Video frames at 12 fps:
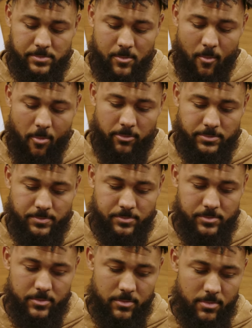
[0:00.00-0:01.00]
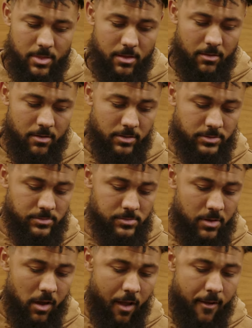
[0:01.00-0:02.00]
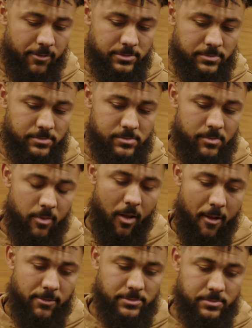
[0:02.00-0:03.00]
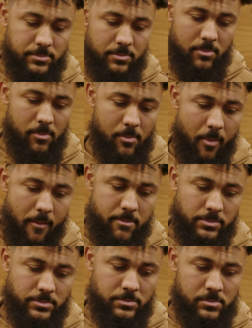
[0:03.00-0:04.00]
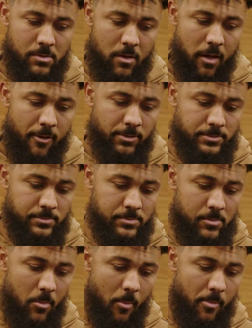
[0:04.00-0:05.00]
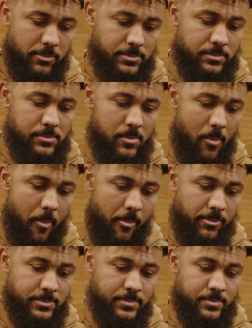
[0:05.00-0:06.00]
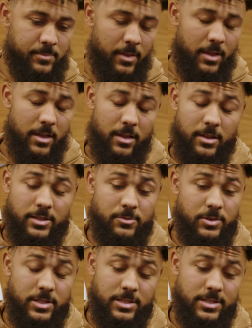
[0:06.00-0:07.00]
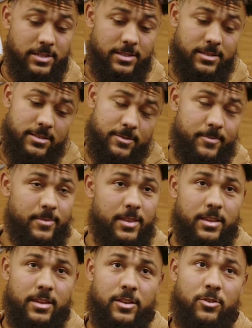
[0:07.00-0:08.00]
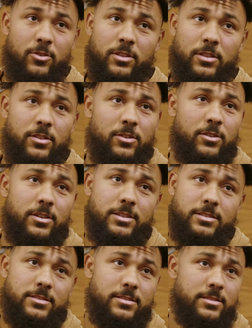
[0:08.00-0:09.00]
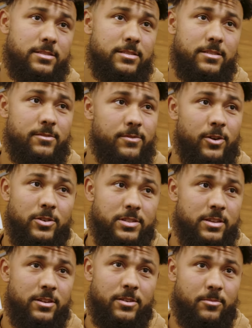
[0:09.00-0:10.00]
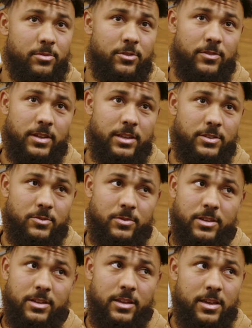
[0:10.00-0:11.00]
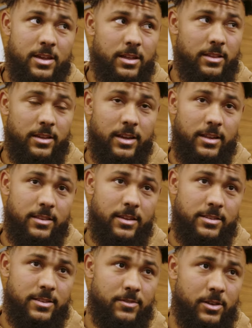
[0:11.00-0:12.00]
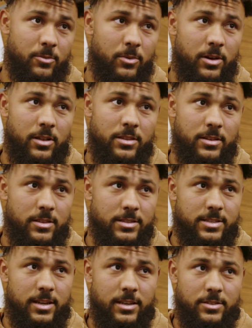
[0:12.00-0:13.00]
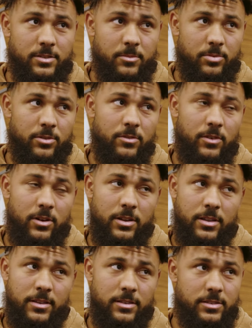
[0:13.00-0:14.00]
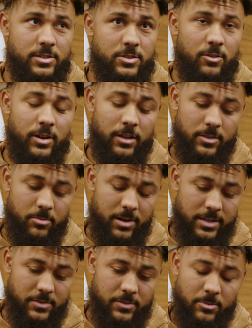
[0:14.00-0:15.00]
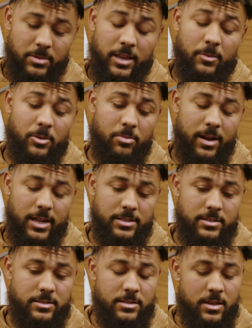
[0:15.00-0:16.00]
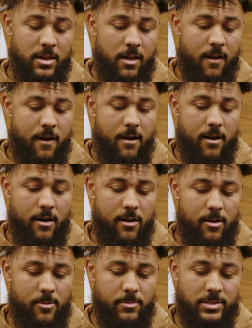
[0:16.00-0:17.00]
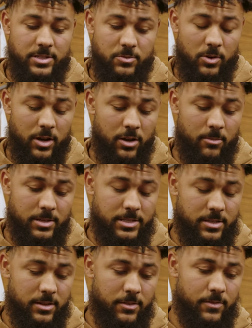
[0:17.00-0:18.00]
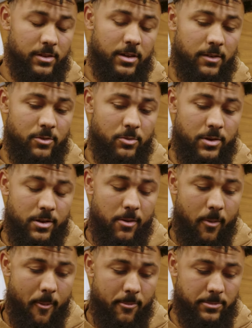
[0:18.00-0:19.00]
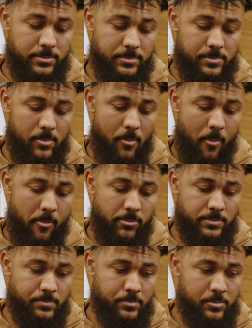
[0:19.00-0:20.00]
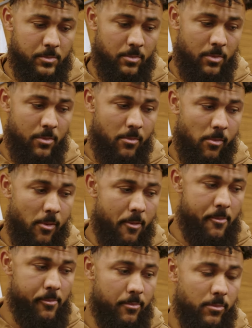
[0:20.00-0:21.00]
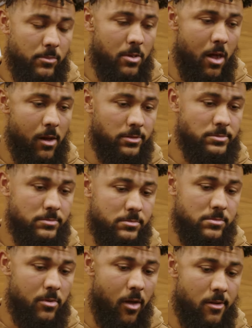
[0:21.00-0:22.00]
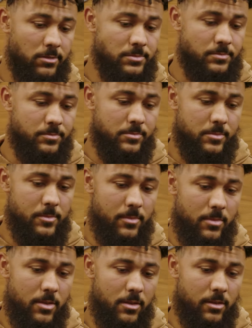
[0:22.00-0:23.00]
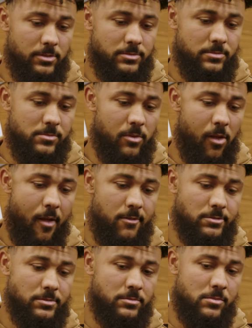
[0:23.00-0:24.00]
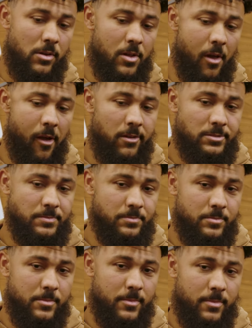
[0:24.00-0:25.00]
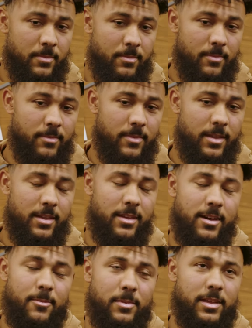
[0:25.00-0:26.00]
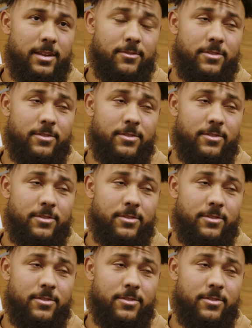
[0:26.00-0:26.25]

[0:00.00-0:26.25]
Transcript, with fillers: How do you feel like you're, you've evolved throughout the season and kind of just getting back to playing your best ball? Uh, really just ignoring the noise and just focusing on improving each week, looking at the things I've done well and things that I need to improve on, and just going out on the practice field, being able to practice, um, and just working on my stuff uh, every week. Was there a moment when you kind of felt like, I'm back now, I can do everything I want to do and I'm not thinking about it anymore? Yeah, I mean, I